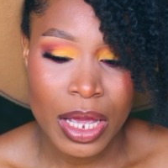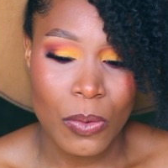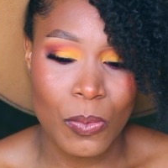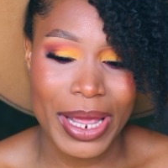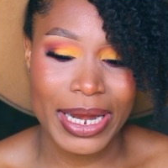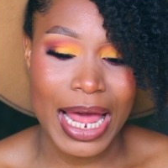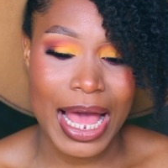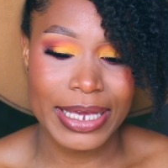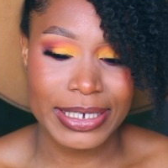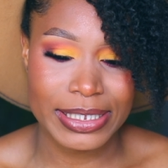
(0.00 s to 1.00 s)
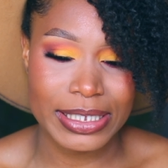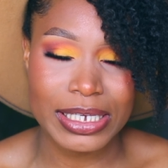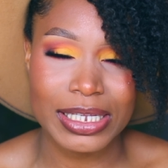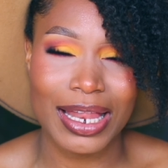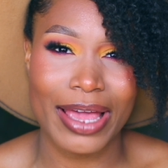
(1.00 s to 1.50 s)
when I
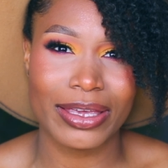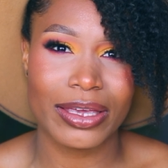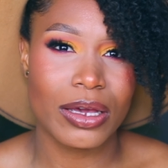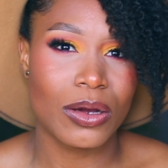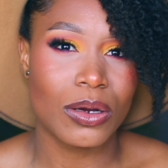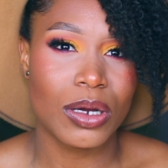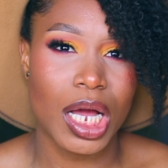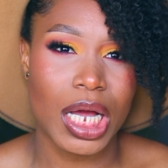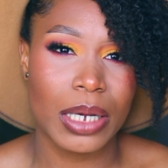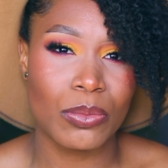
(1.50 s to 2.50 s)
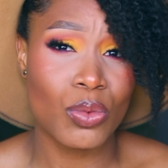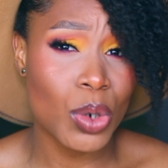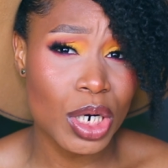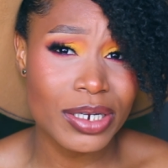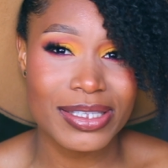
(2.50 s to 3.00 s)
see like
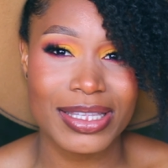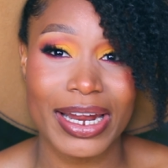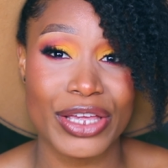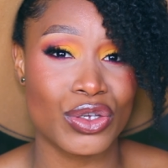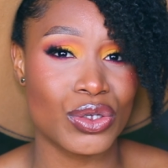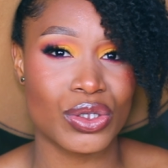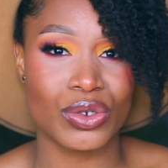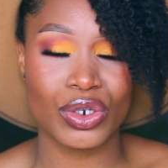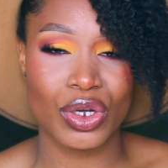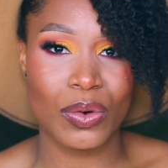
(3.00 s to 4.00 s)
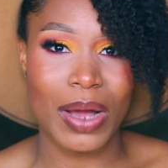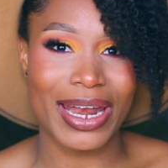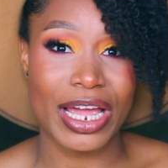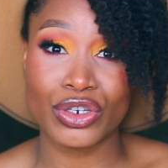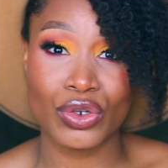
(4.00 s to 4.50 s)
words that I used to know
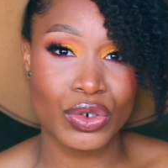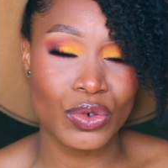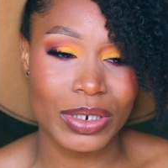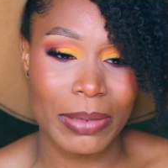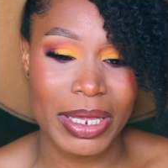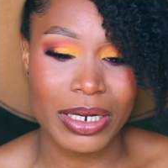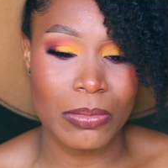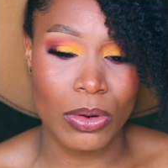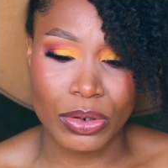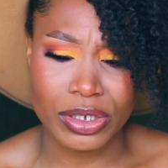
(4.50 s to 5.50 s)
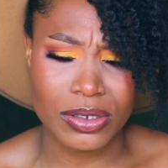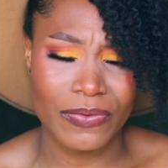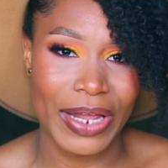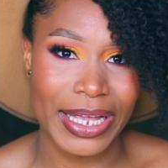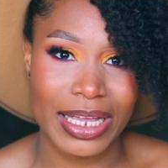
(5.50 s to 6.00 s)
and I don't know them anymore,
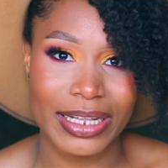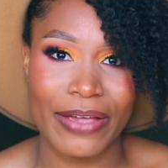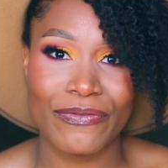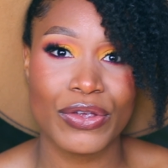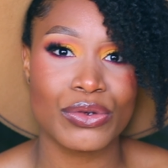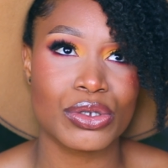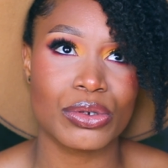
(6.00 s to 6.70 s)
stuff like that. I feel so